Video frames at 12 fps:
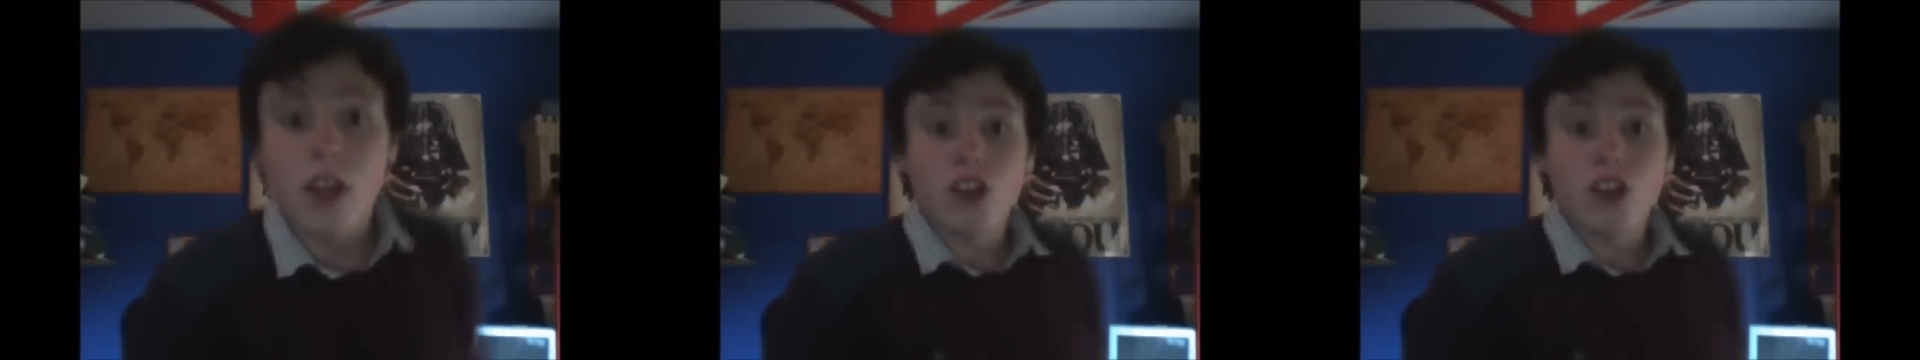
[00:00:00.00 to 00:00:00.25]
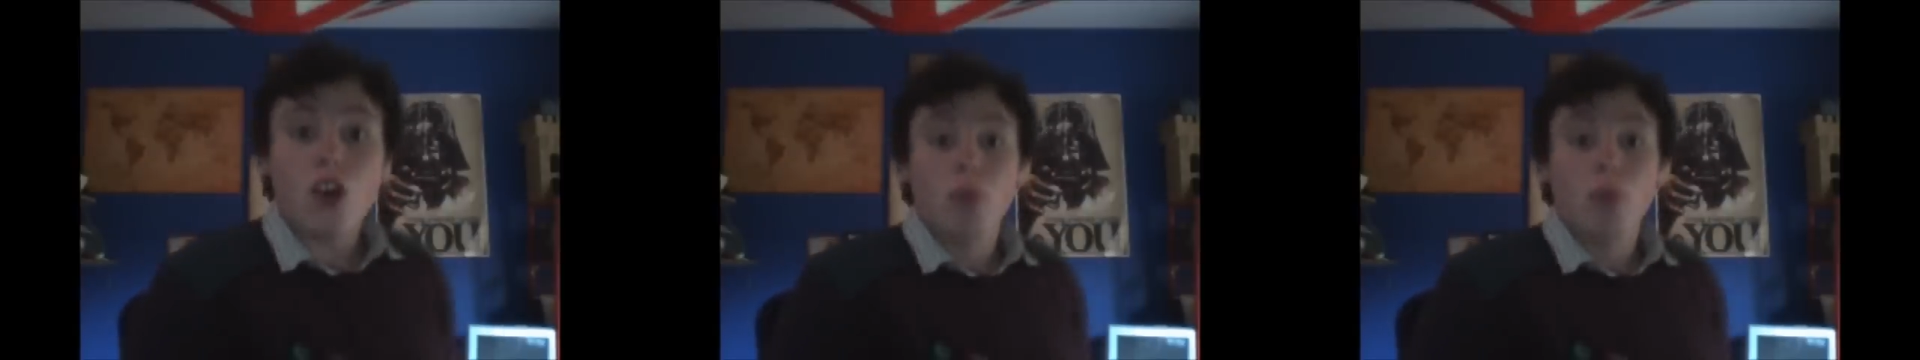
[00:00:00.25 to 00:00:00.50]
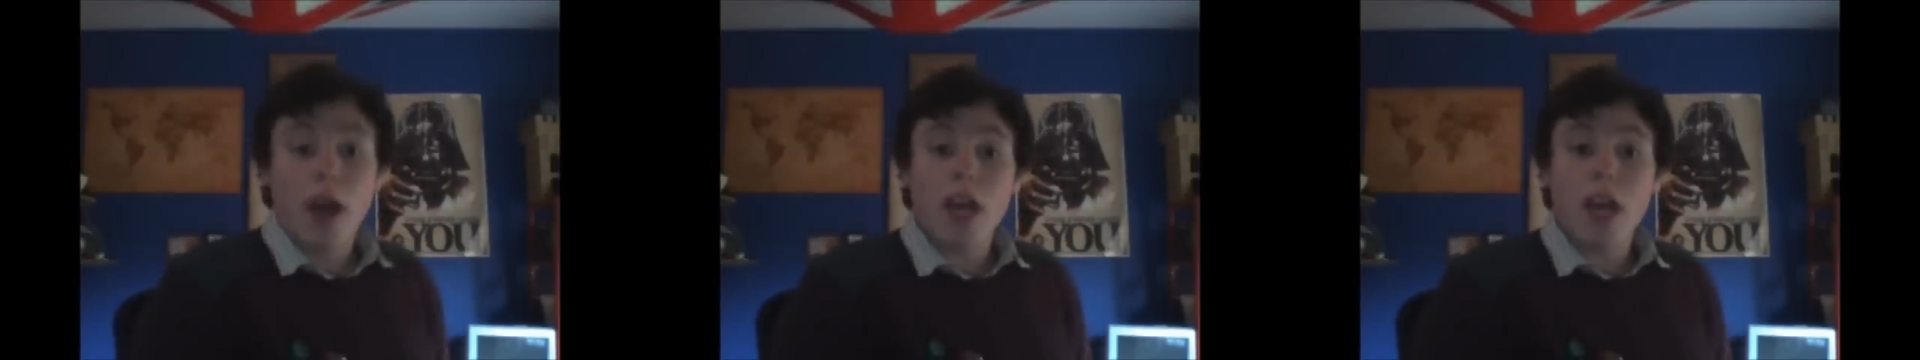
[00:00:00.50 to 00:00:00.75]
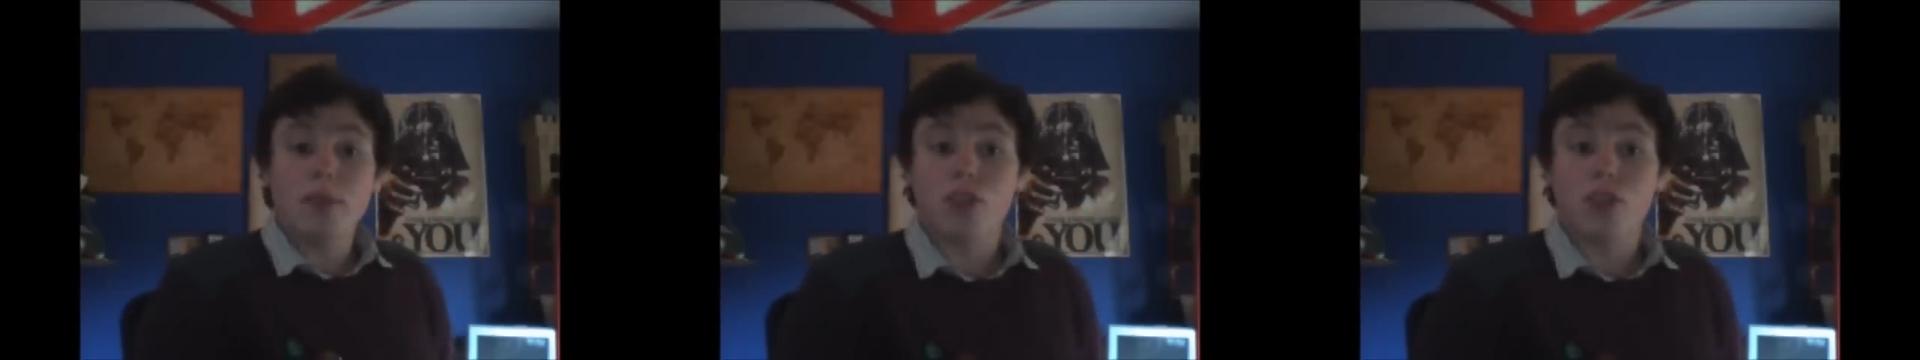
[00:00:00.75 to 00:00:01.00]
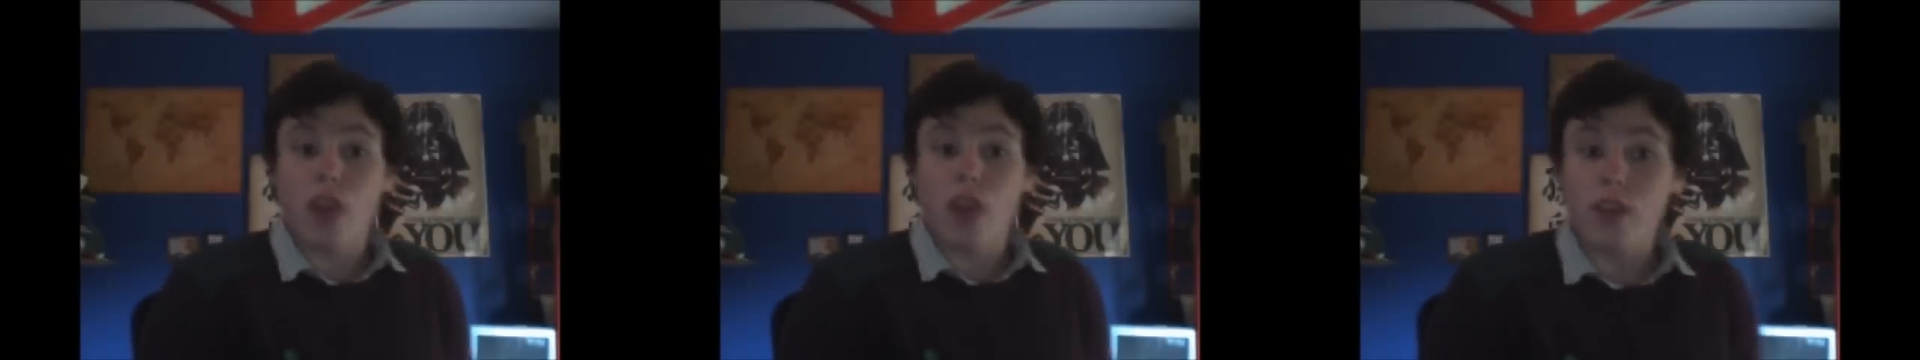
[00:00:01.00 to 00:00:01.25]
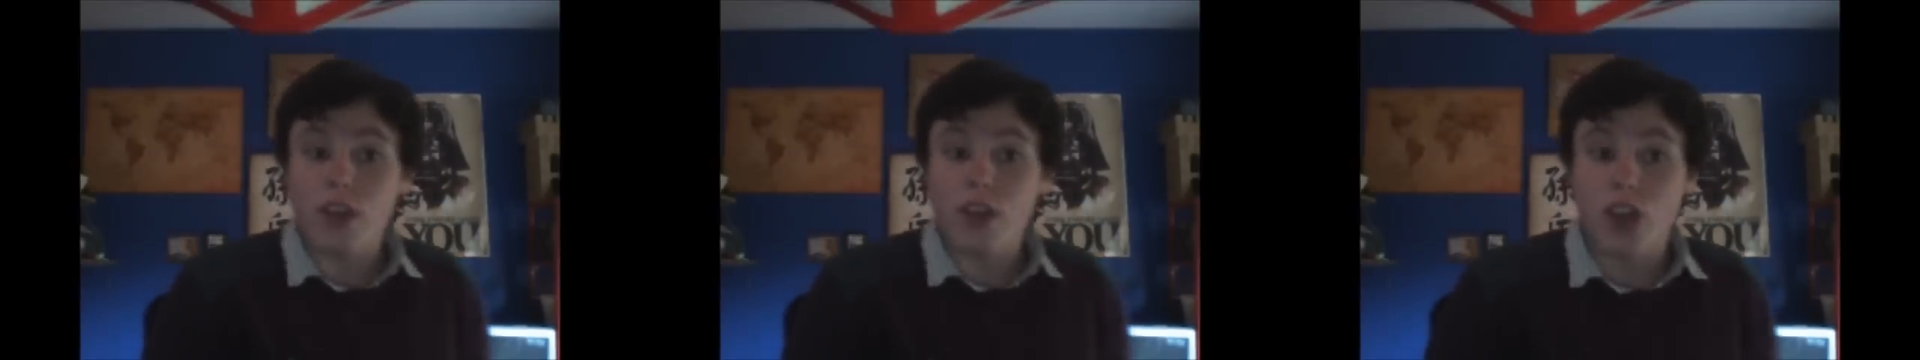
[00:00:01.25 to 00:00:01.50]
So, my name is Fred
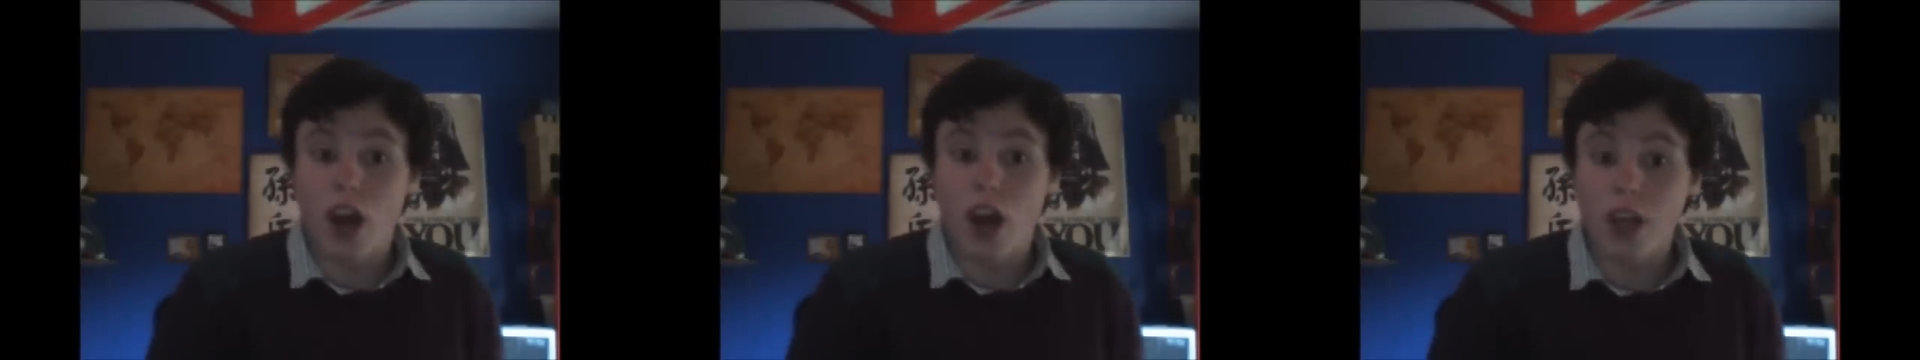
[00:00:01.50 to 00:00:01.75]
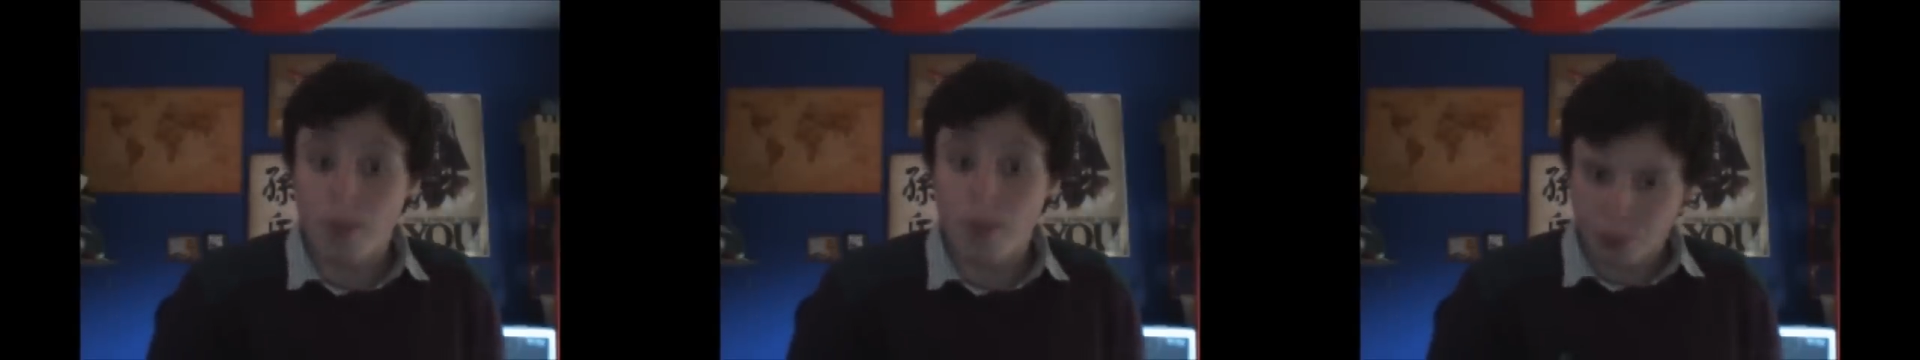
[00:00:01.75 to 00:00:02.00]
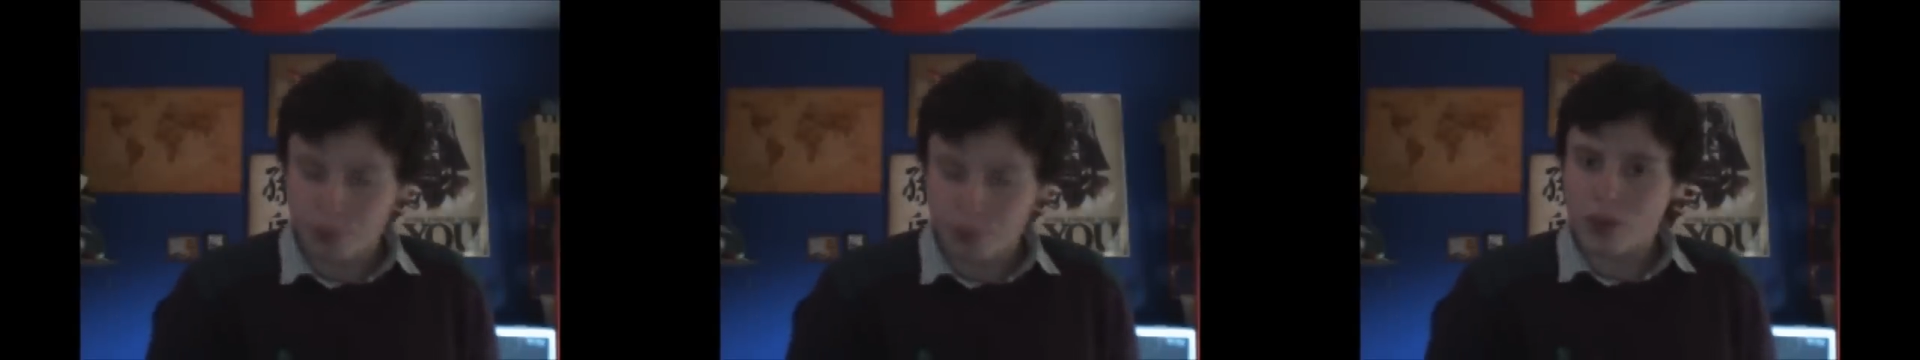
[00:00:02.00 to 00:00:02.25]
of Asgarnia.